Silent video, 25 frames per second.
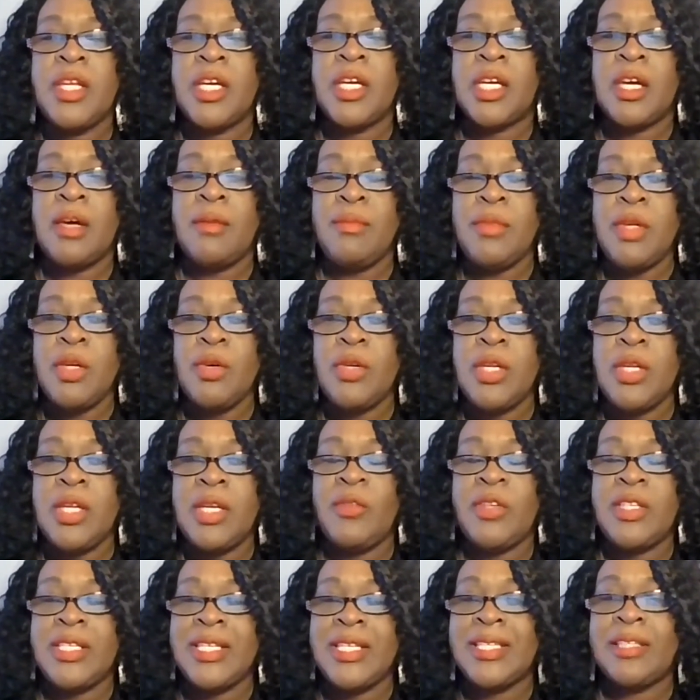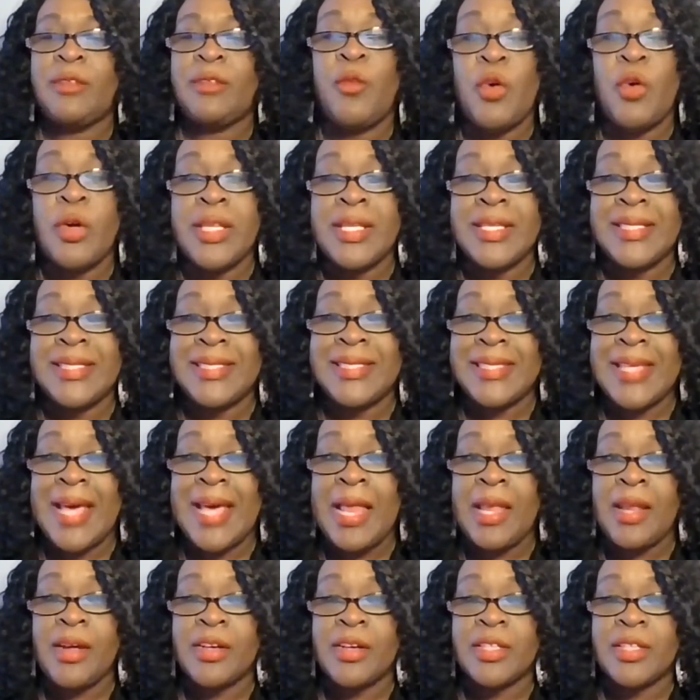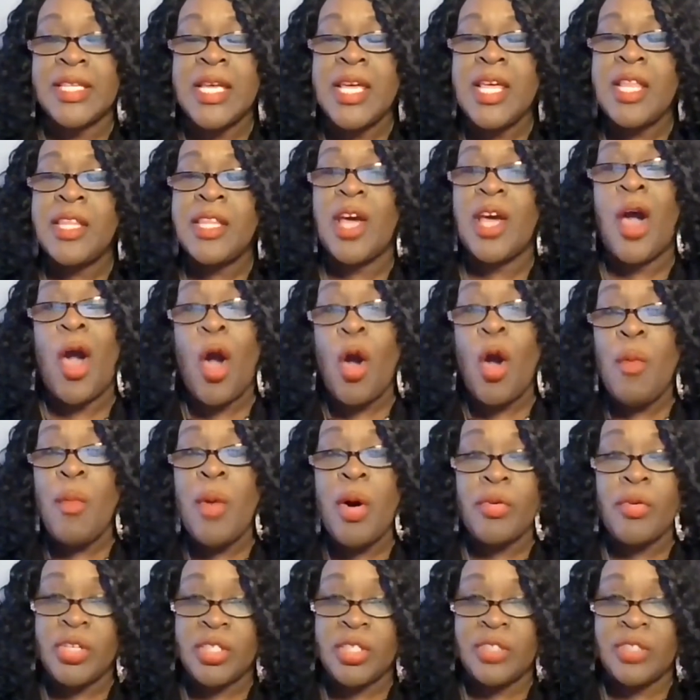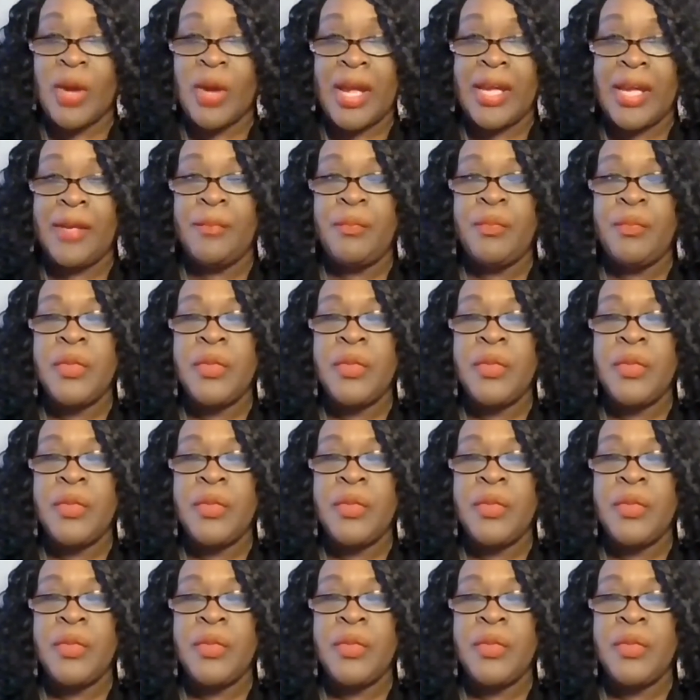community, just for the sellers, the homeowners, right?